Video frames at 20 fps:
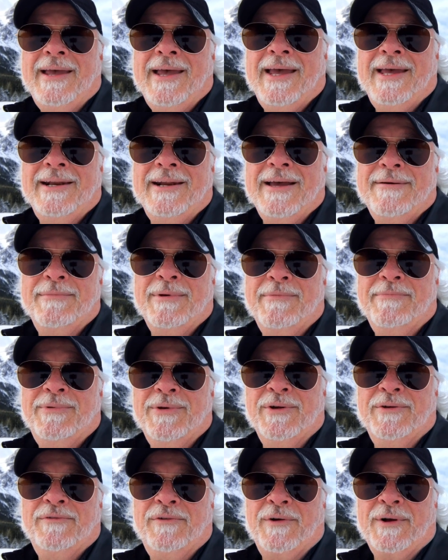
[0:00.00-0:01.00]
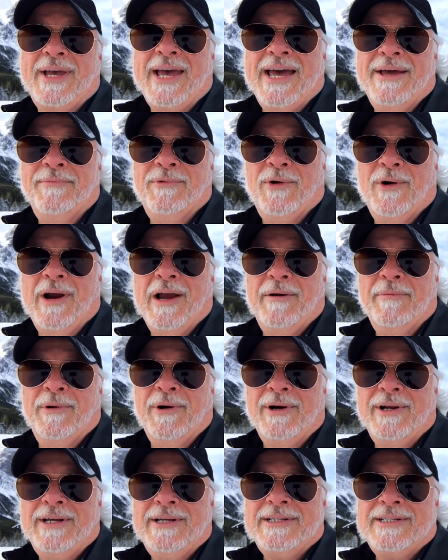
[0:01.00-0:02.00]
And I'm in beautiful Canmore,
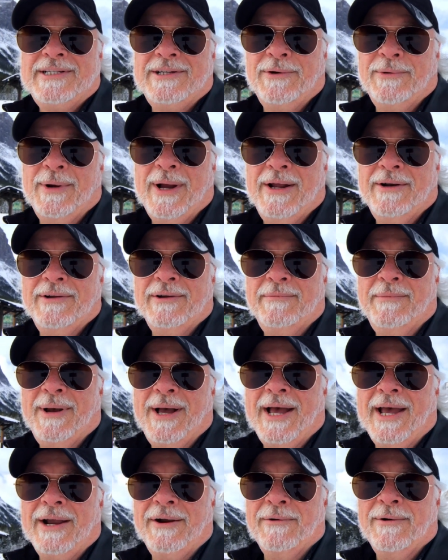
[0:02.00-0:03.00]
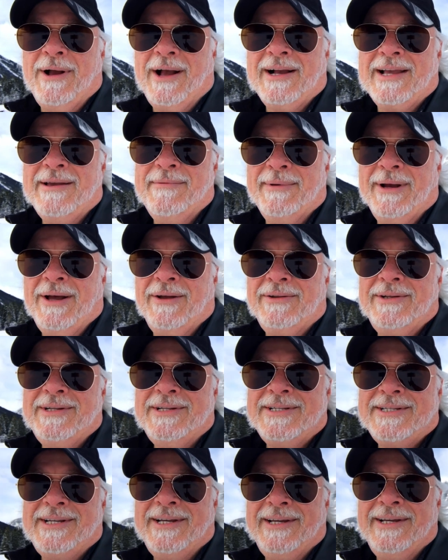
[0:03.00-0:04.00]
Alberta, surrounded by Rocky
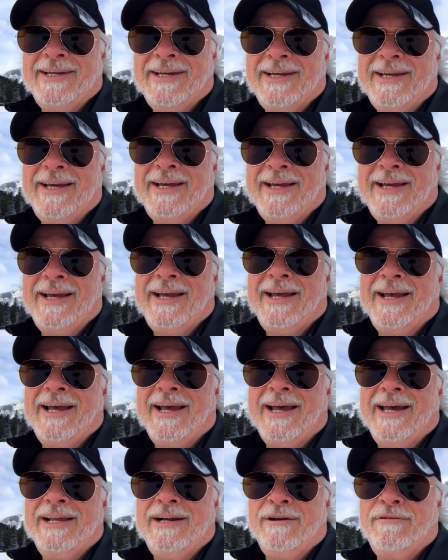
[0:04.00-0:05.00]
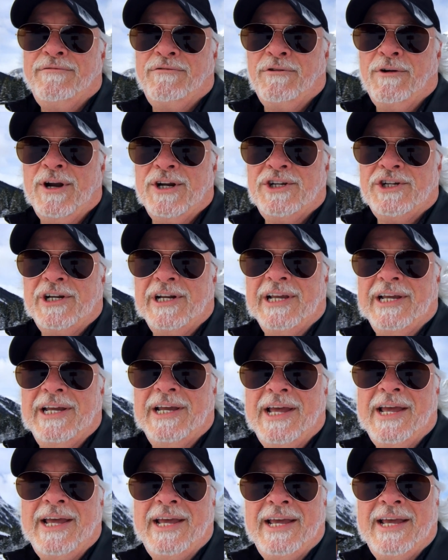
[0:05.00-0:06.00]
Mountains and a
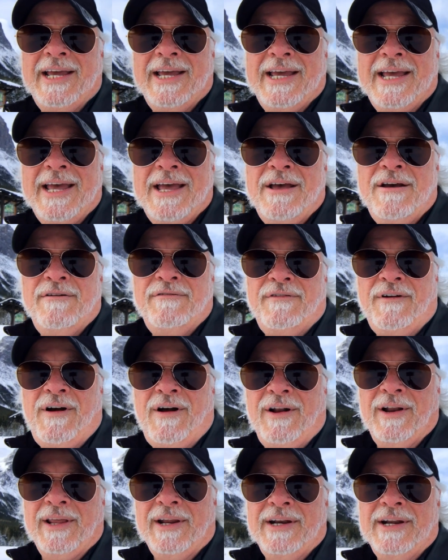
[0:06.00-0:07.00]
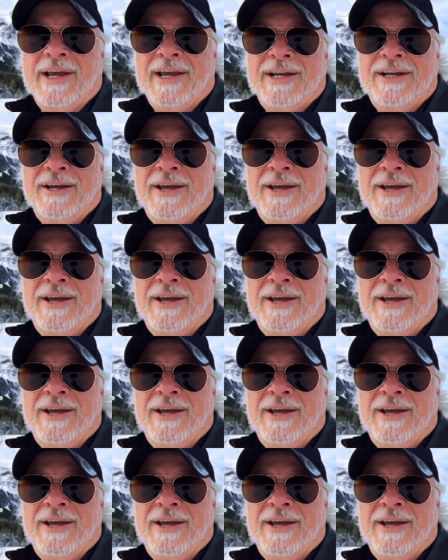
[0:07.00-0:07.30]
freshly fallen